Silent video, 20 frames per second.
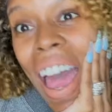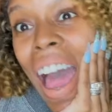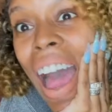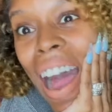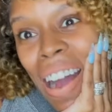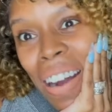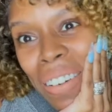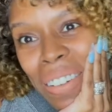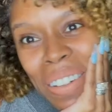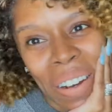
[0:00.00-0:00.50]

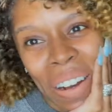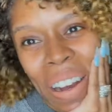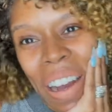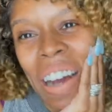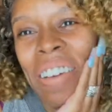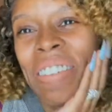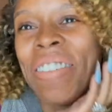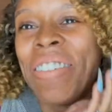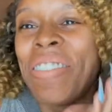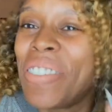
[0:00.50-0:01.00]
I don't know
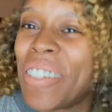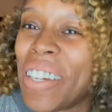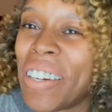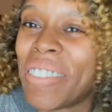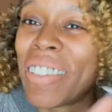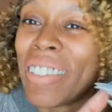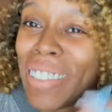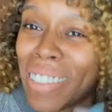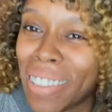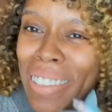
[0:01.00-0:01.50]
if I'll be able
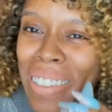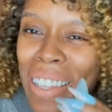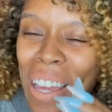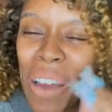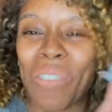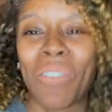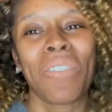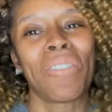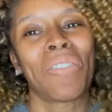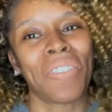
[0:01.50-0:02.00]
to do
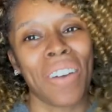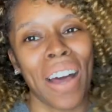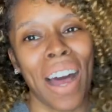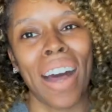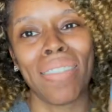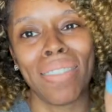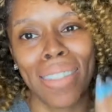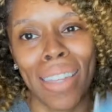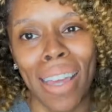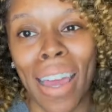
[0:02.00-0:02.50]
that for
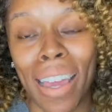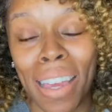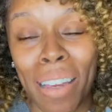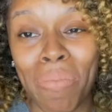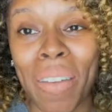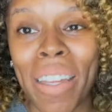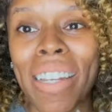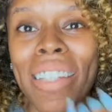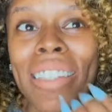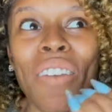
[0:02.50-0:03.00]
5 to 8
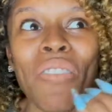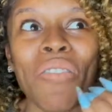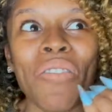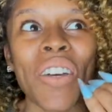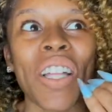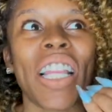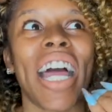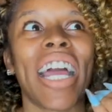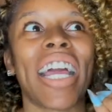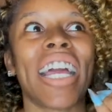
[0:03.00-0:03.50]
minutes. I feel
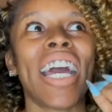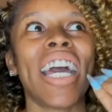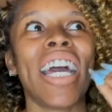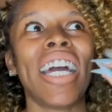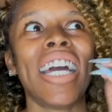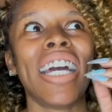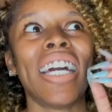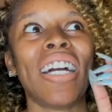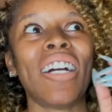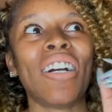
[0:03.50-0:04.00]
like
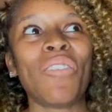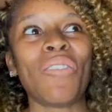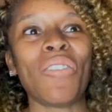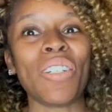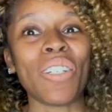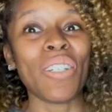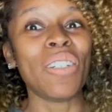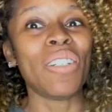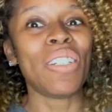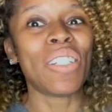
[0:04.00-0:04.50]
when
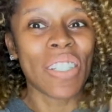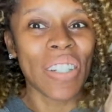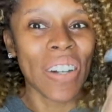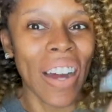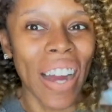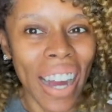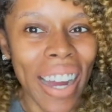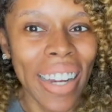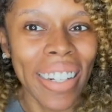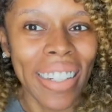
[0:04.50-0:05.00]
you
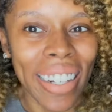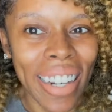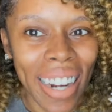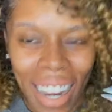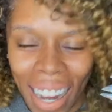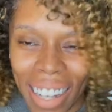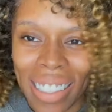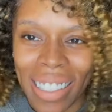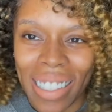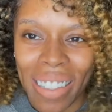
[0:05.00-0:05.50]
try
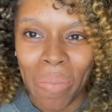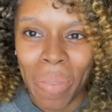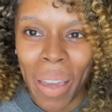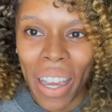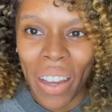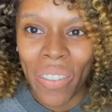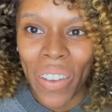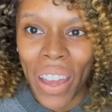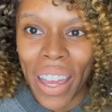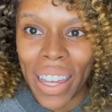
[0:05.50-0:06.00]
not to
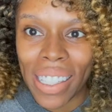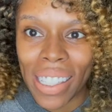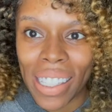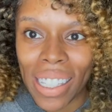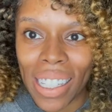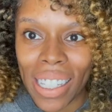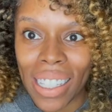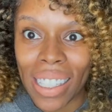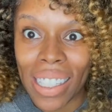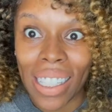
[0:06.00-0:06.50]
make
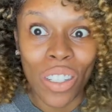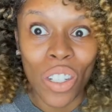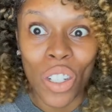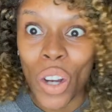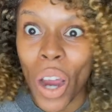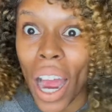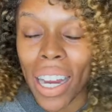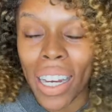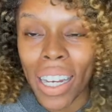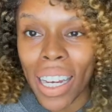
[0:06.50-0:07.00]
faces and
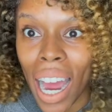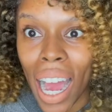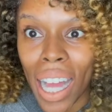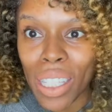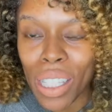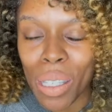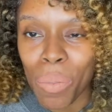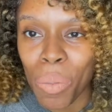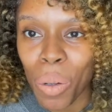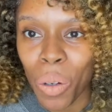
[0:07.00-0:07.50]
try not
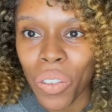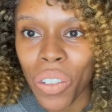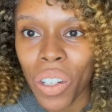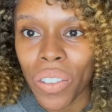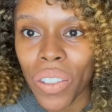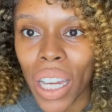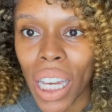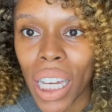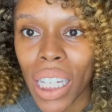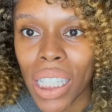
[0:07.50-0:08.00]
to move your
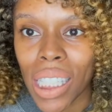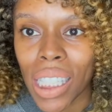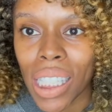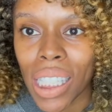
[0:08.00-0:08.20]
face,